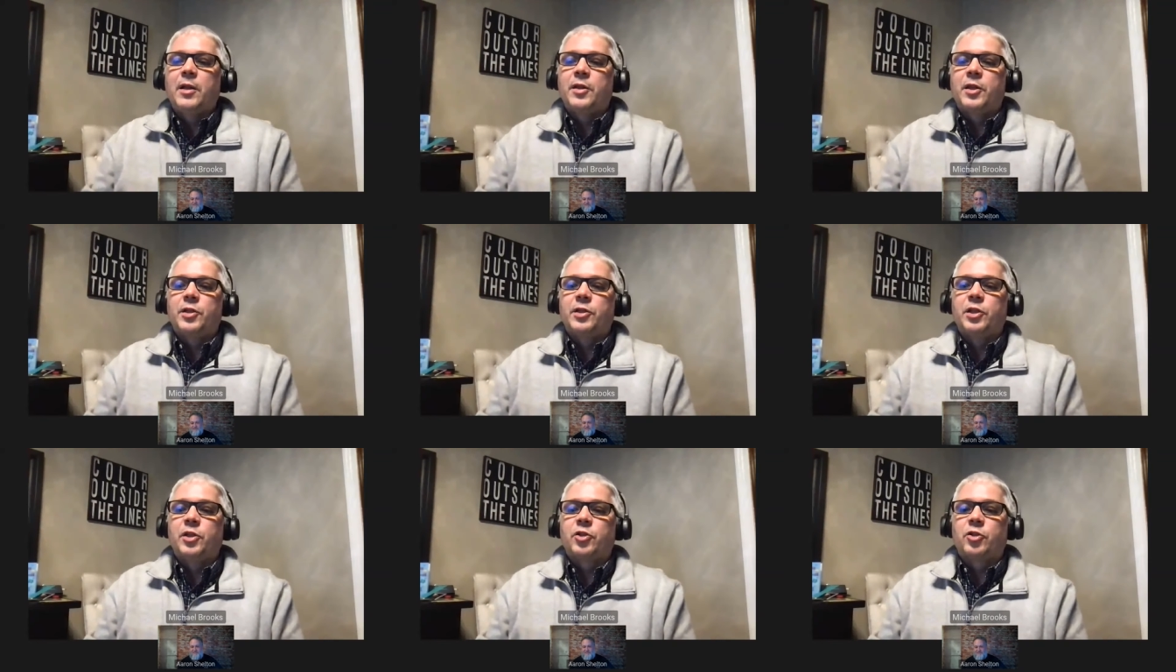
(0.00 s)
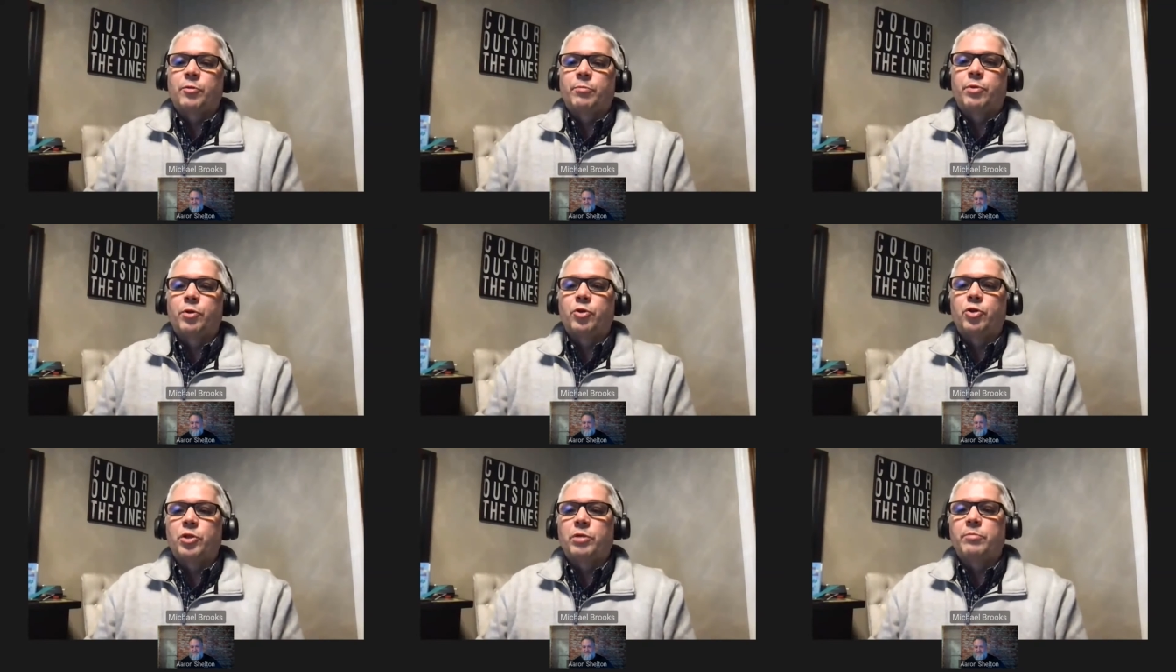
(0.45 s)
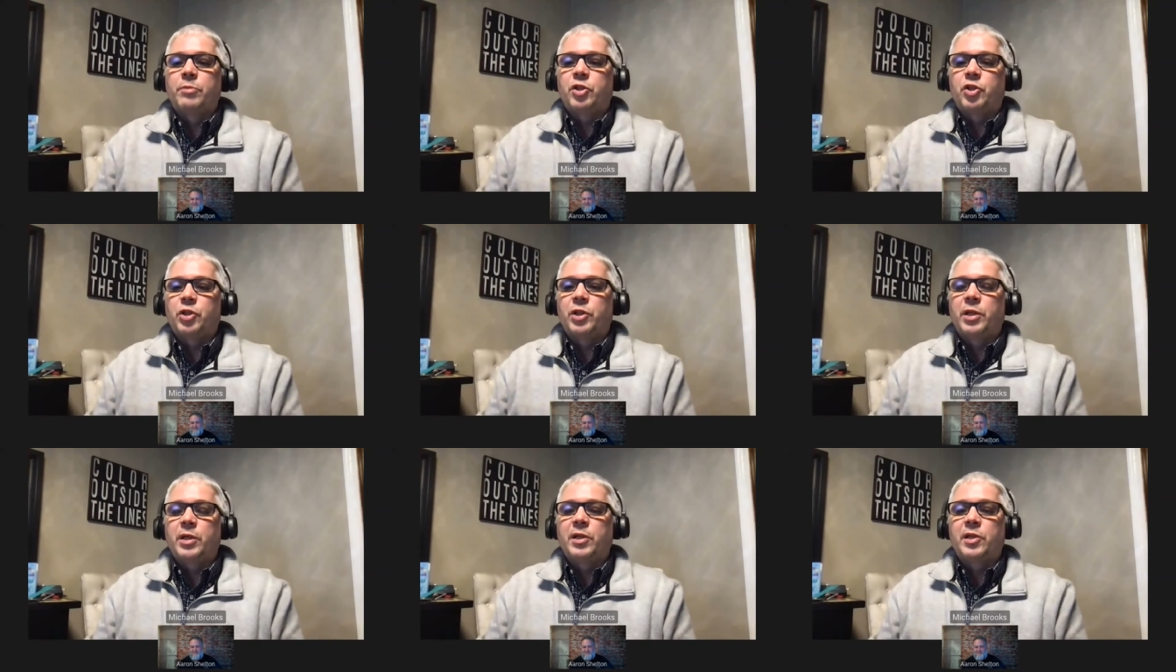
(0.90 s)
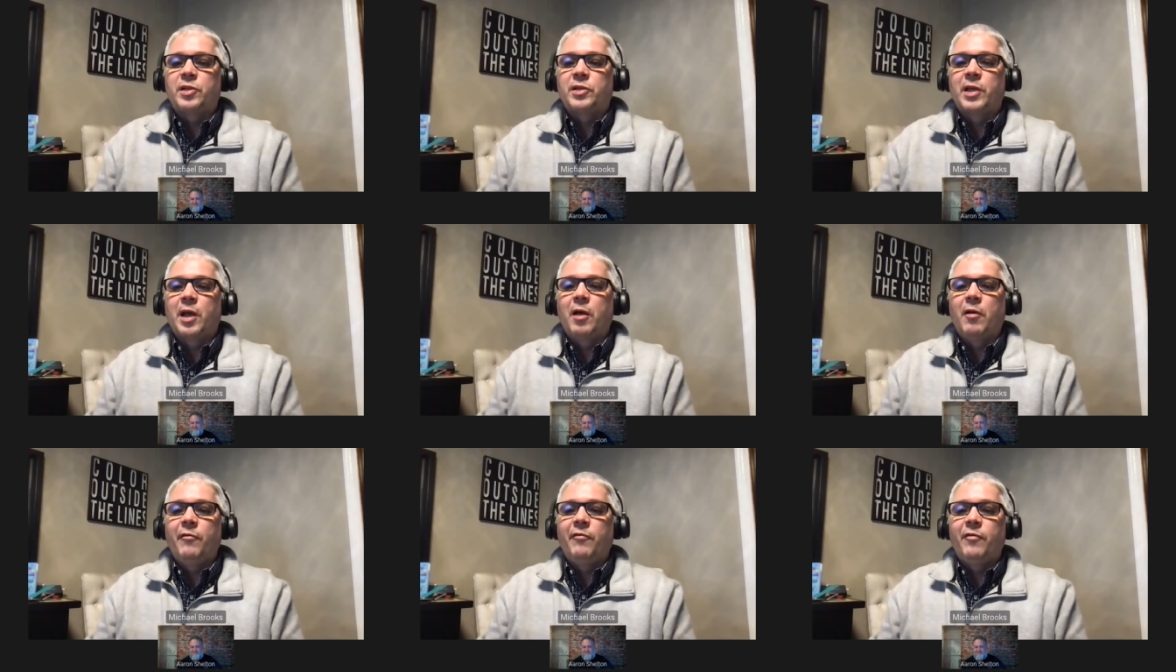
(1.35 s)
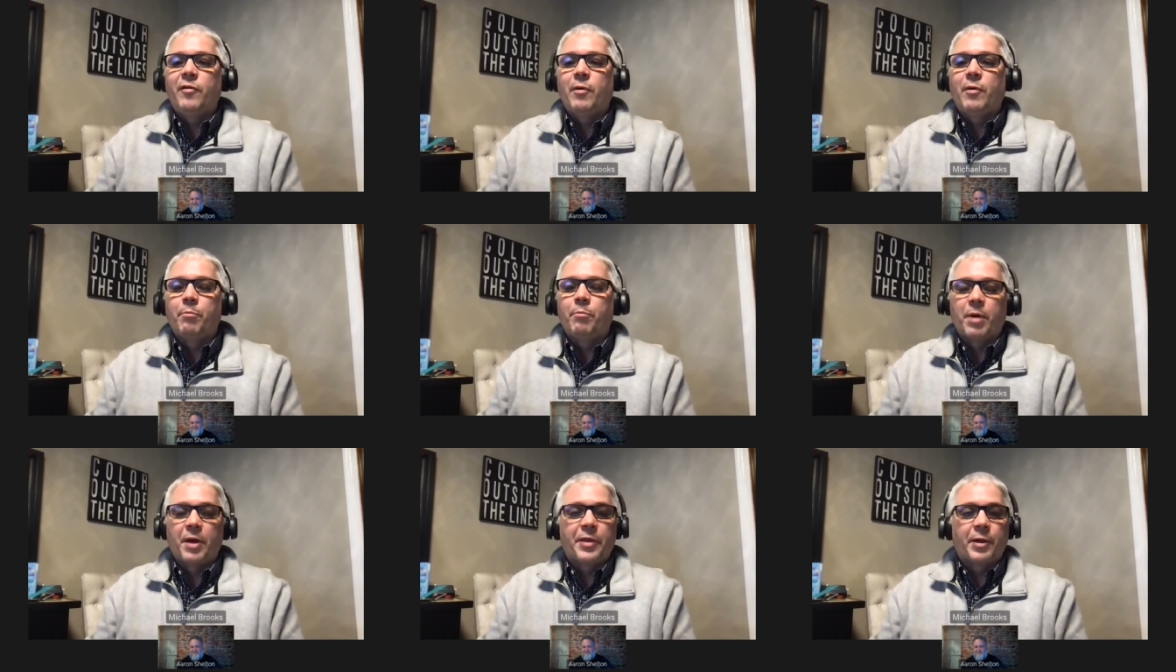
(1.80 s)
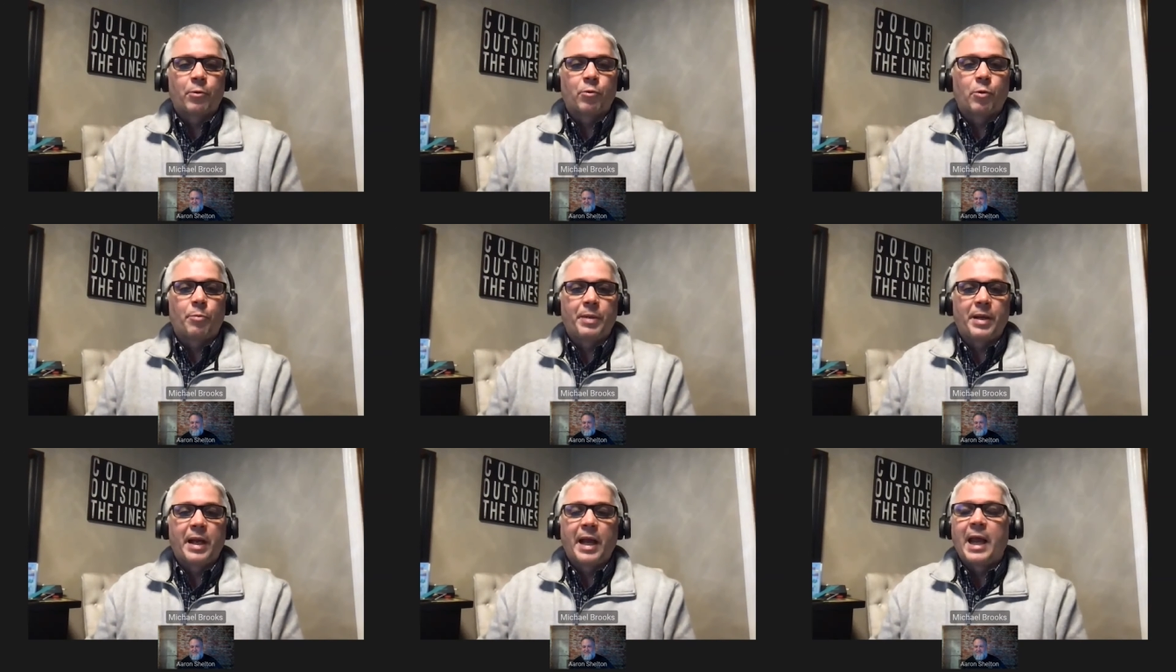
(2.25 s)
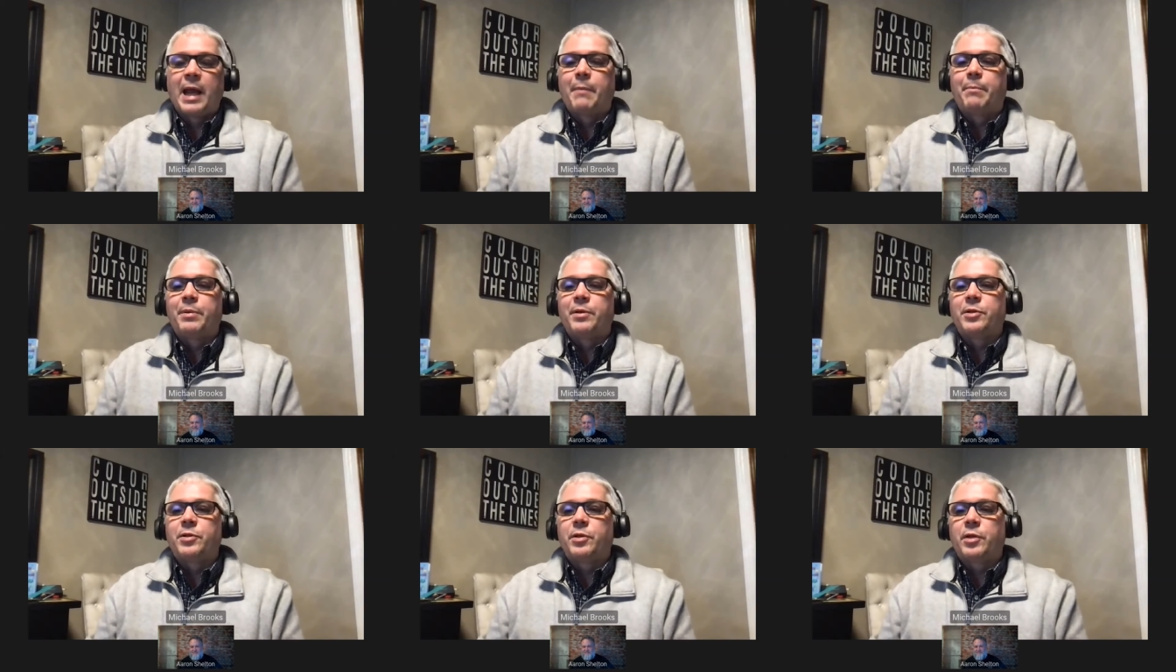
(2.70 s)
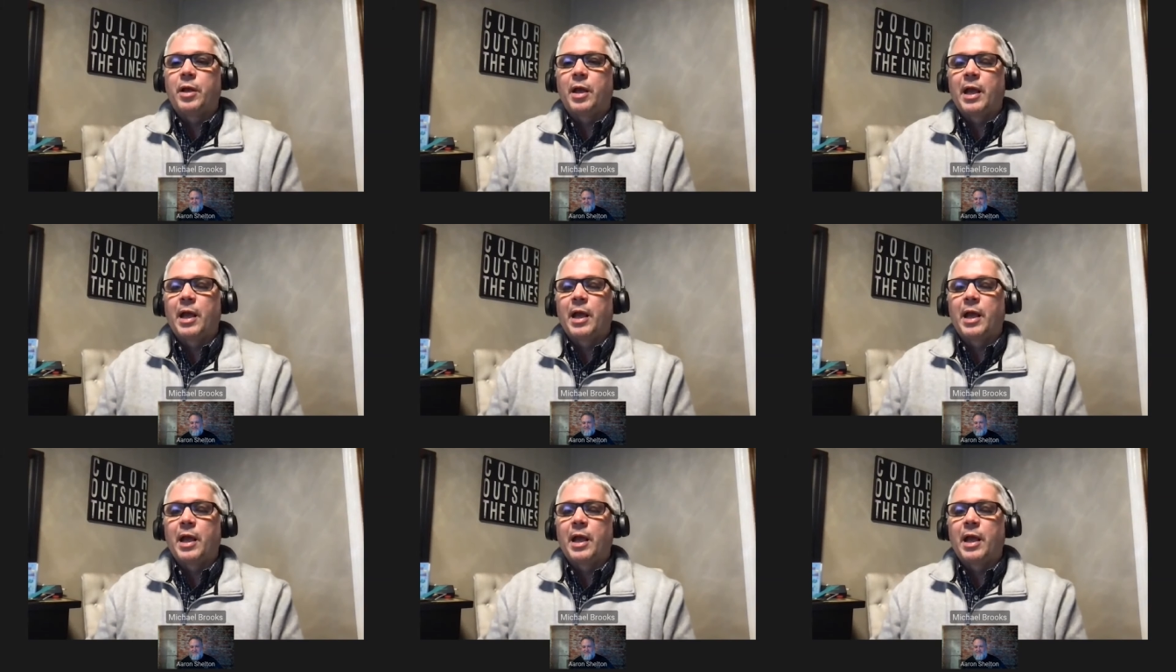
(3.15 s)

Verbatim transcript: the distribution machine itself, but there will be ample,